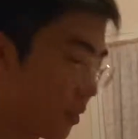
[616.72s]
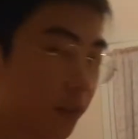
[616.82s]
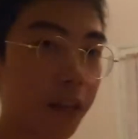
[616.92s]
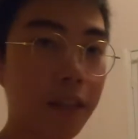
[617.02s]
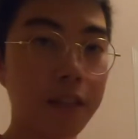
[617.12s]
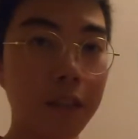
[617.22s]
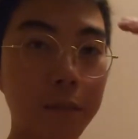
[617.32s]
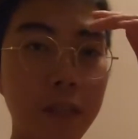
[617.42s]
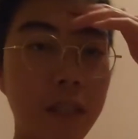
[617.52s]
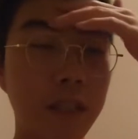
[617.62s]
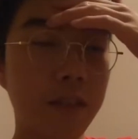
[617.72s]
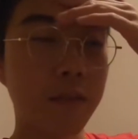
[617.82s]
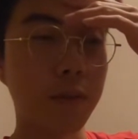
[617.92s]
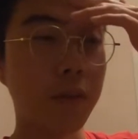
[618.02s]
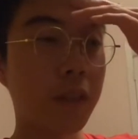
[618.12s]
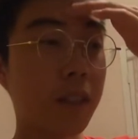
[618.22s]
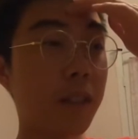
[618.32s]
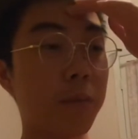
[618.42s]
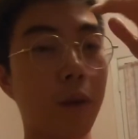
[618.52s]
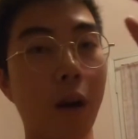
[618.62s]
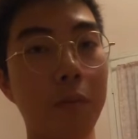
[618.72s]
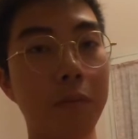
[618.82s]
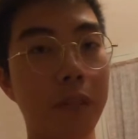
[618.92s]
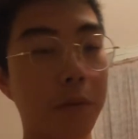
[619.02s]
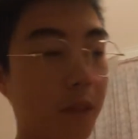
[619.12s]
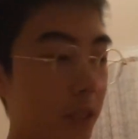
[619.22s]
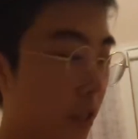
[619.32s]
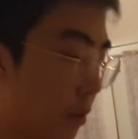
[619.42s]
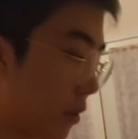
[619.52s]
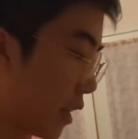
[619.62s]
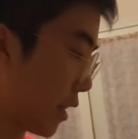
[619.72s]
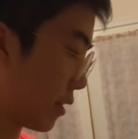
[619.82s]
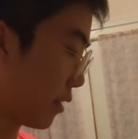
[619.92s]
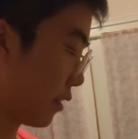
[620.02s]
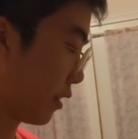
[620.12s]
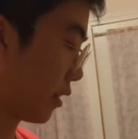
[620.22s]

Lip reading: So yeah, that's gonna be it for the problems I want to show you guys.